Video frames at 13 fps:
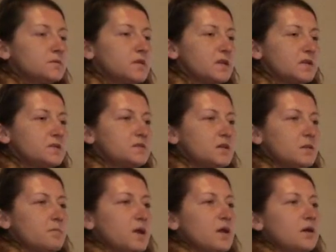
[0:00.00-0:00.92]
taking a
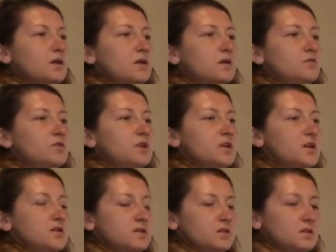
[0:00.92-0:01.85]
step back and
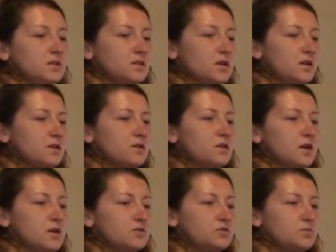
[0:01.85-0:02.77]
realizing that
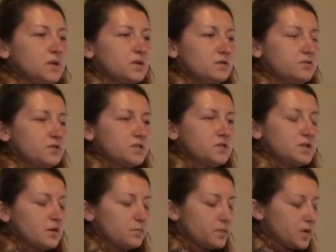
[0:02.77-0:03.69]
I should make the first
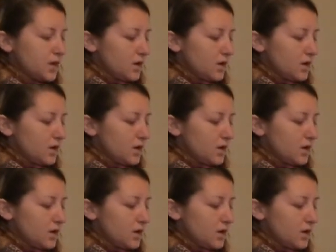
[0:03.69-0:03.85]
step.